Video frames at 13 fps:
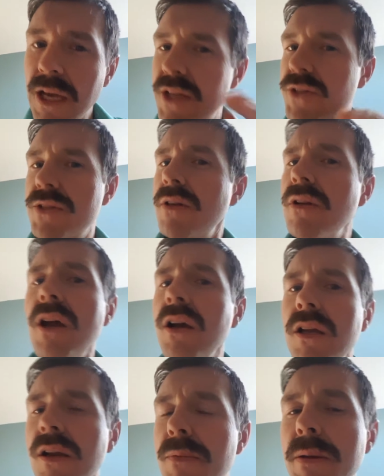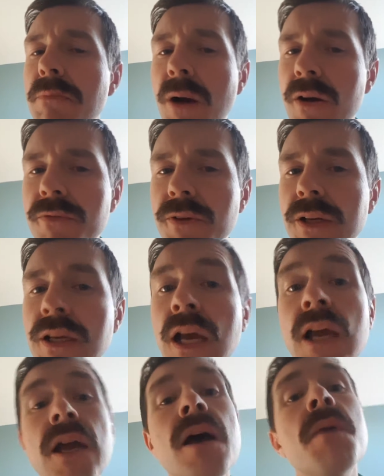It's still not going to be perfect
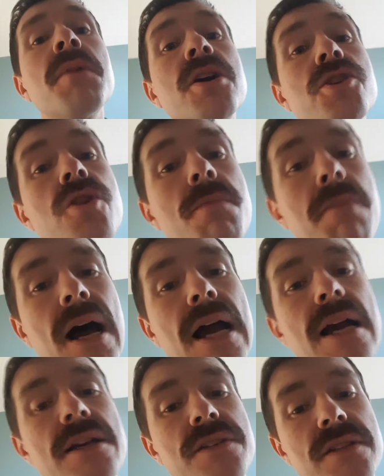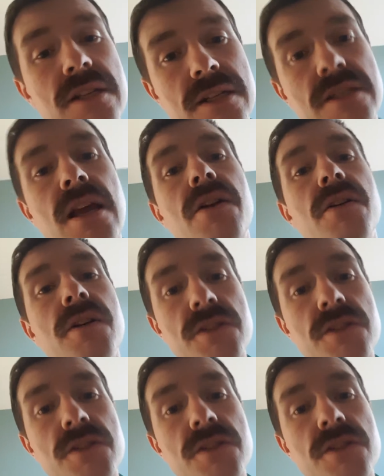because your bias and etc.